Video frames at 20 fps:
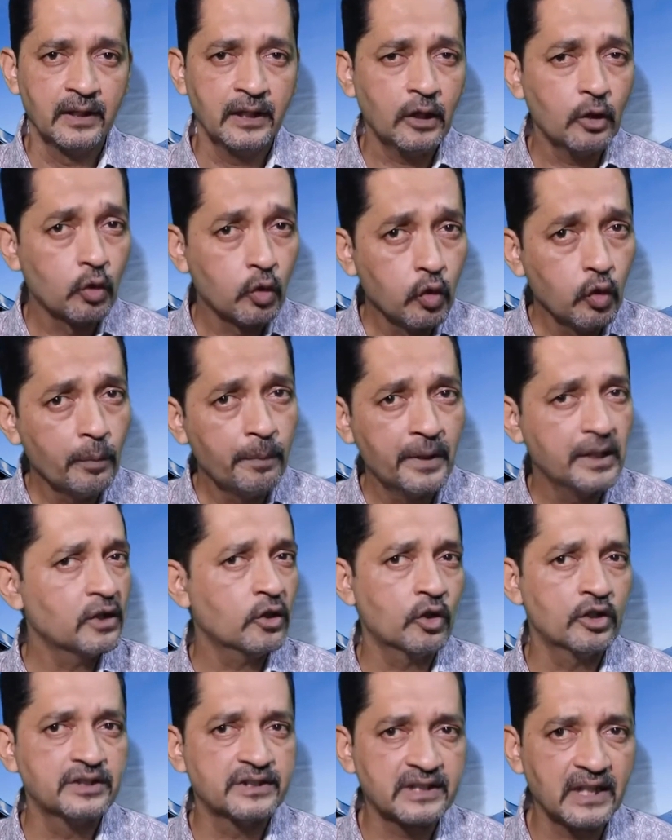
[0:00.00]
Now
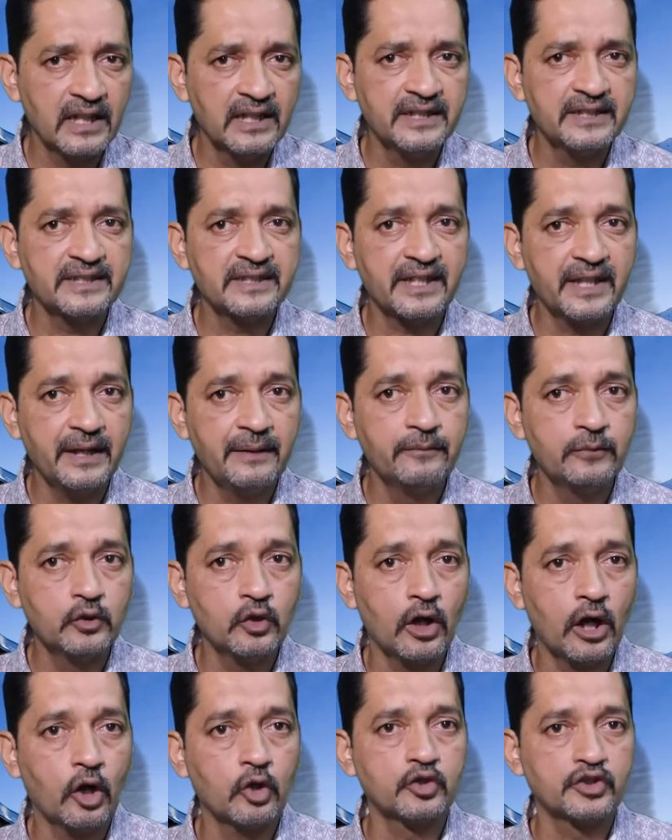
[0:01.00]
Ruben Gonzalez came
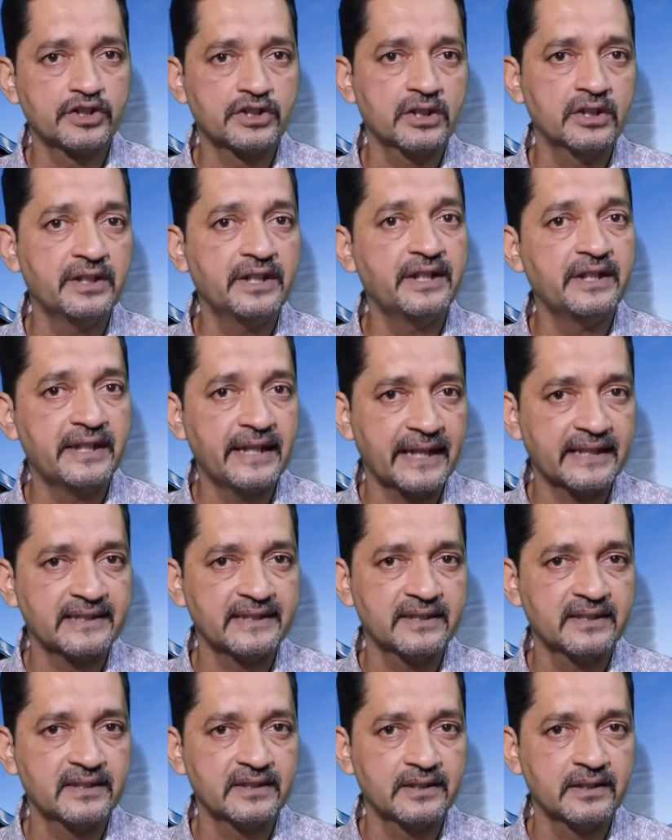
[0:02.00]
to Houston in
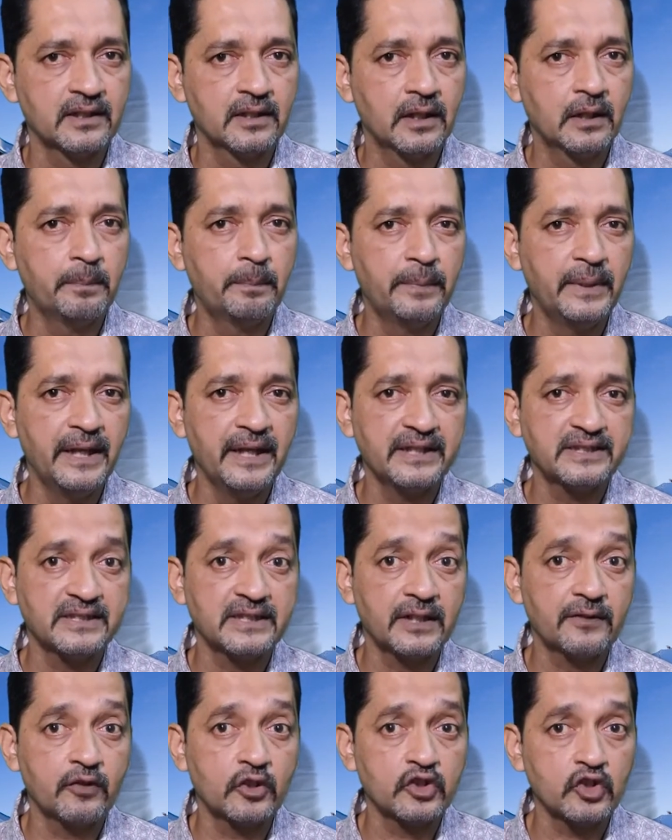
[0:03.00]
Texas, a place
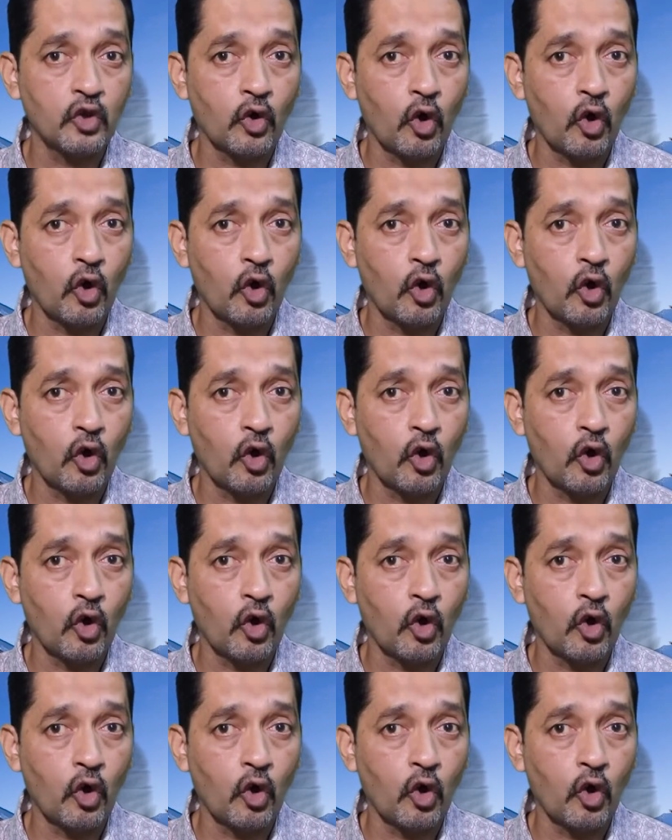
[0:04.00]
that was